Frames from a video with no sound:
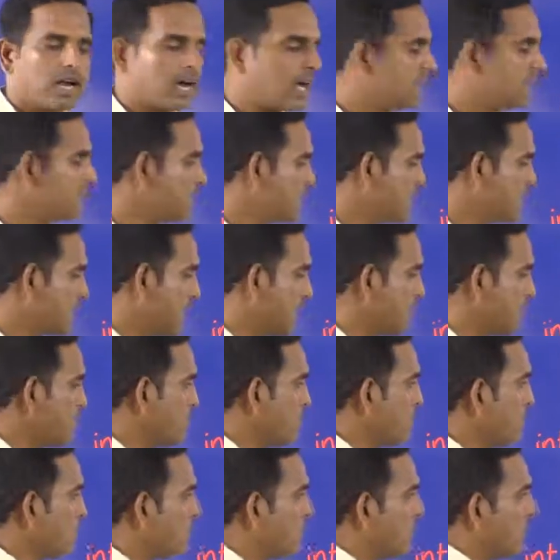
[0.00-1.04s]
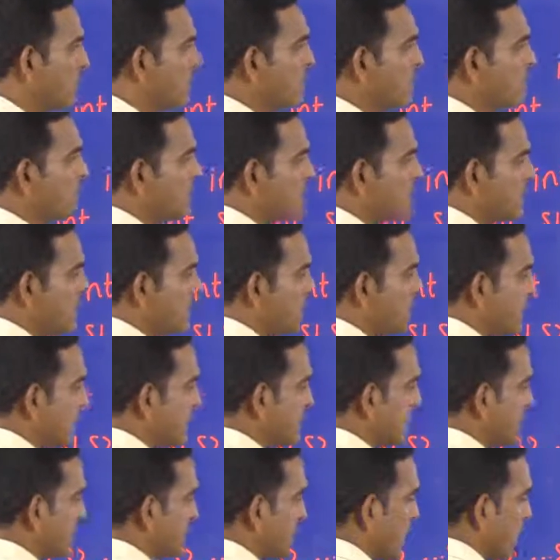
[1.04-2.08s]
at that time your fundamental
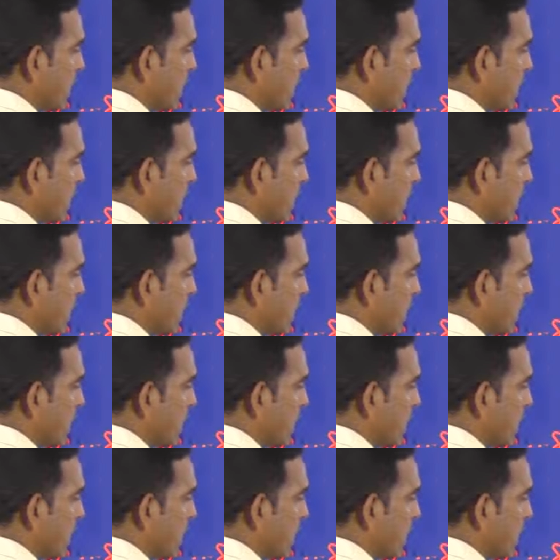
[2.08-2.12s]
data